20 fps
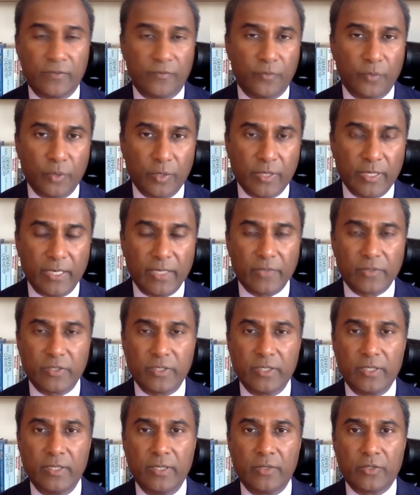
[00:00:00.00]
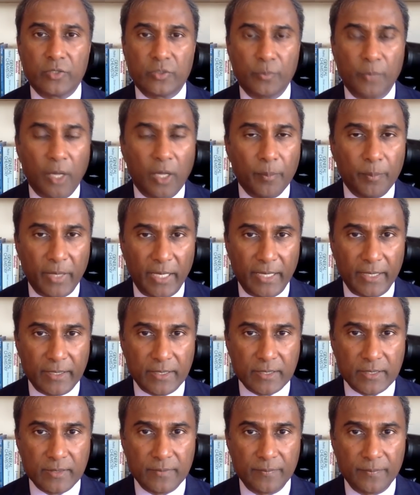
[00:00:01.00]
4,000 small
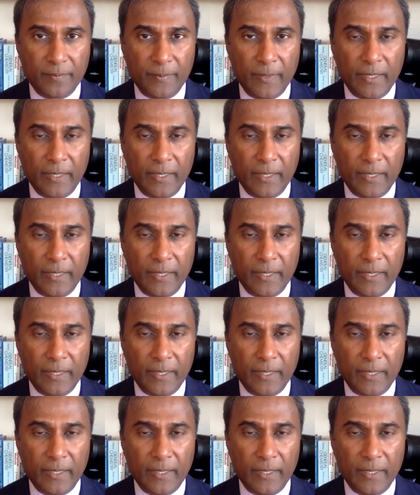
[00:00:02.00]
banks.